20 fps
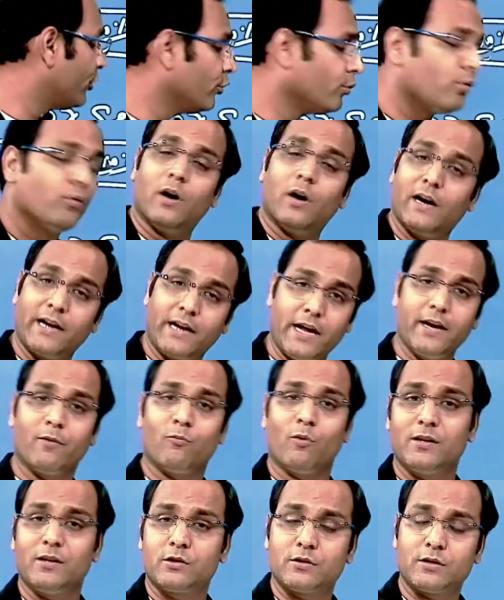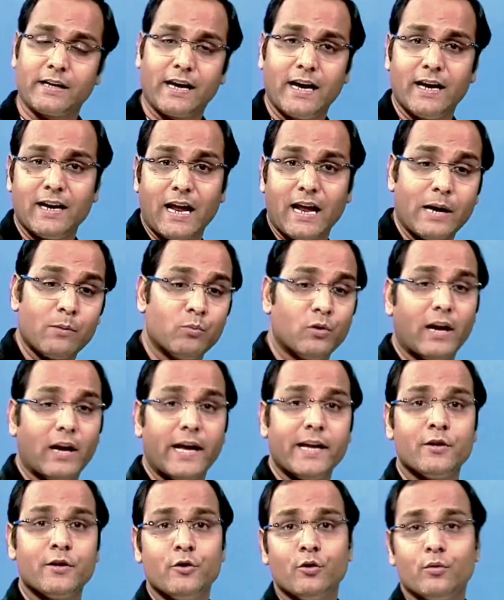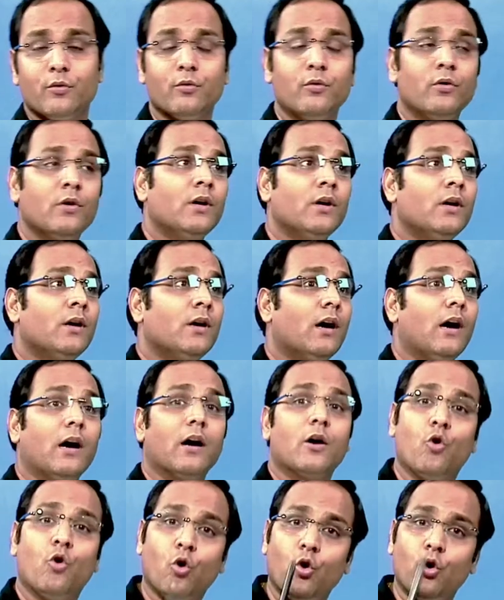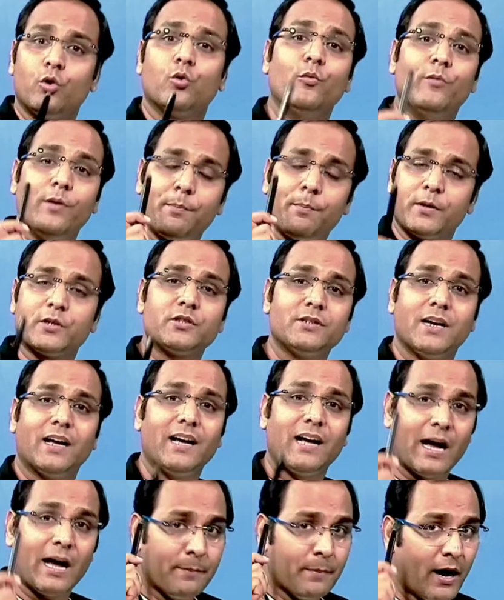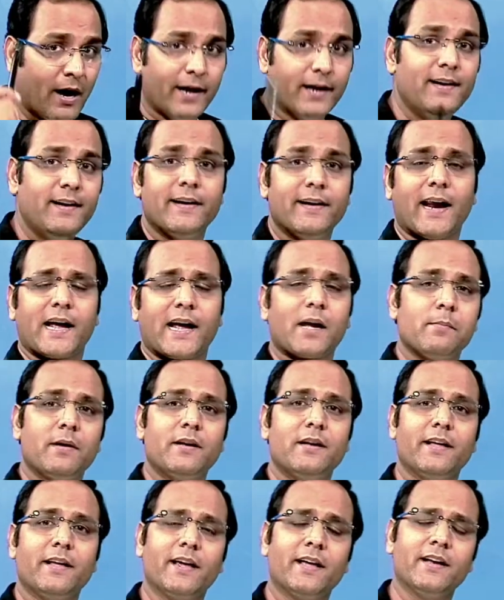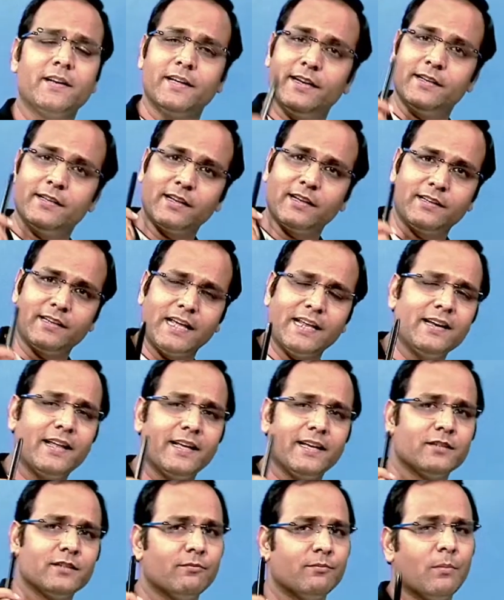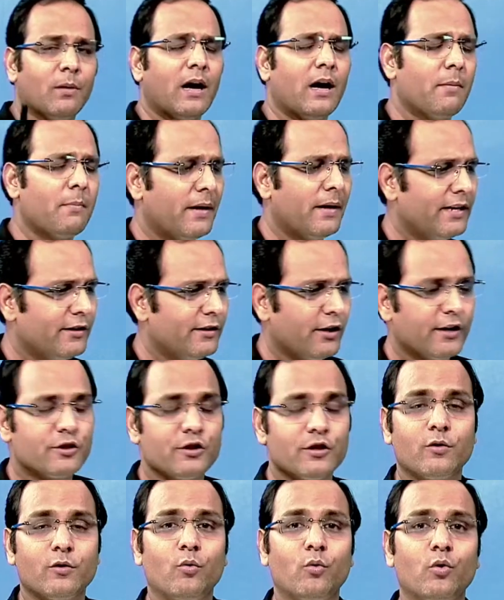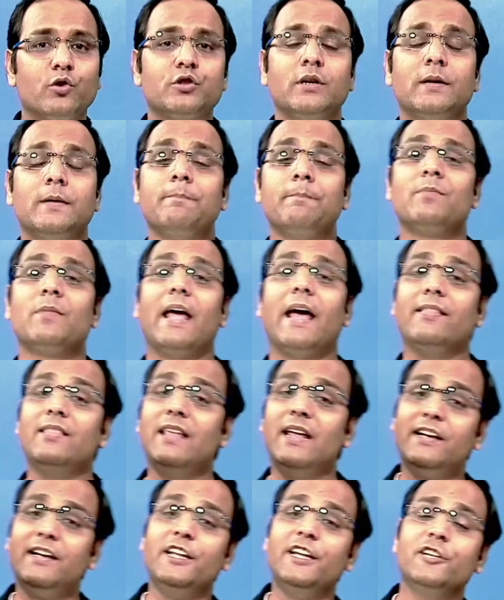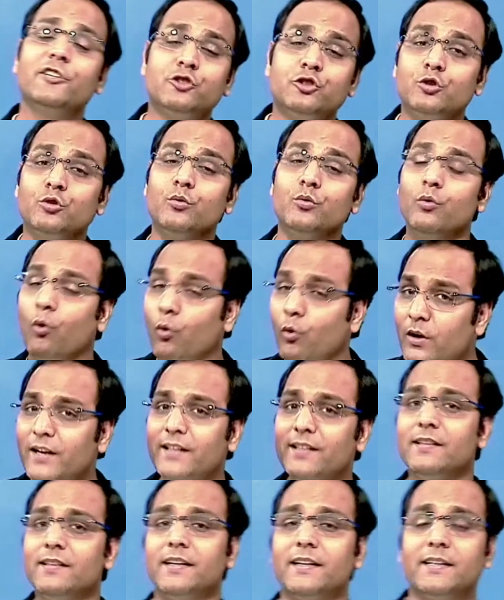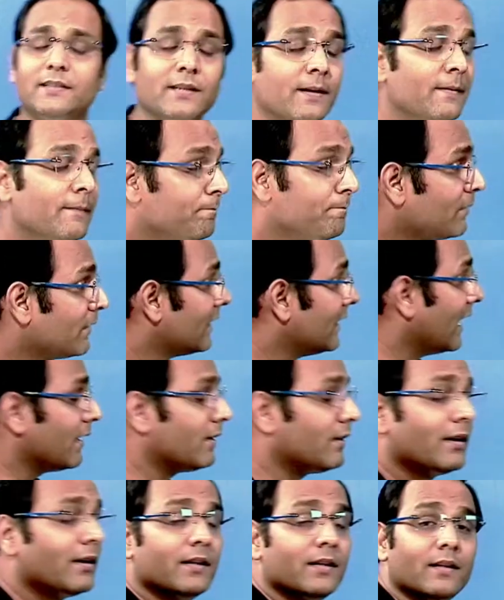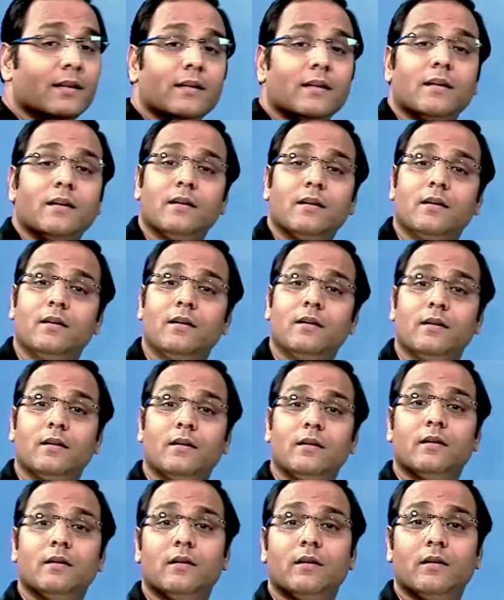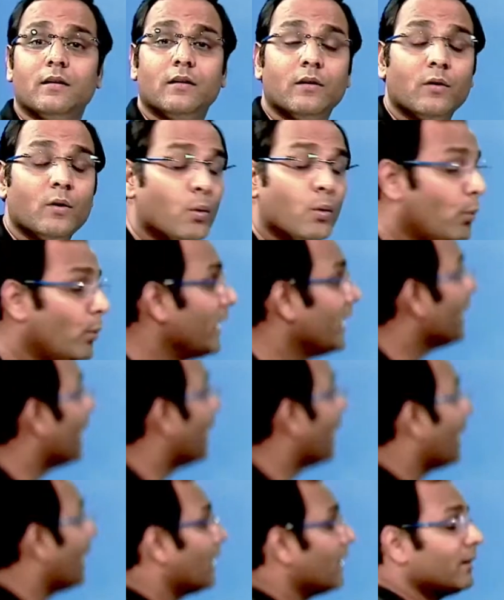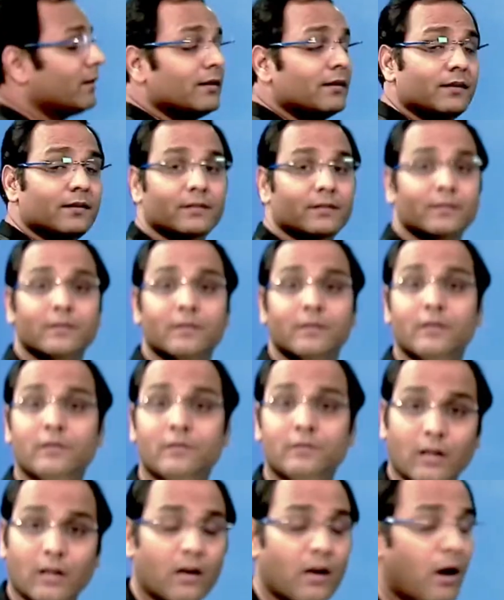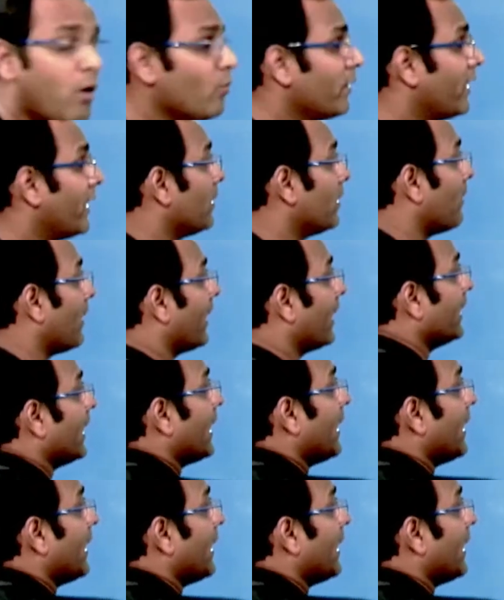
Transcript: you to, once again, I would like you to go to Vipassana. I'm highly recommending it. It's a 10 days meditation course. And they teach you only this, that we are surrounded by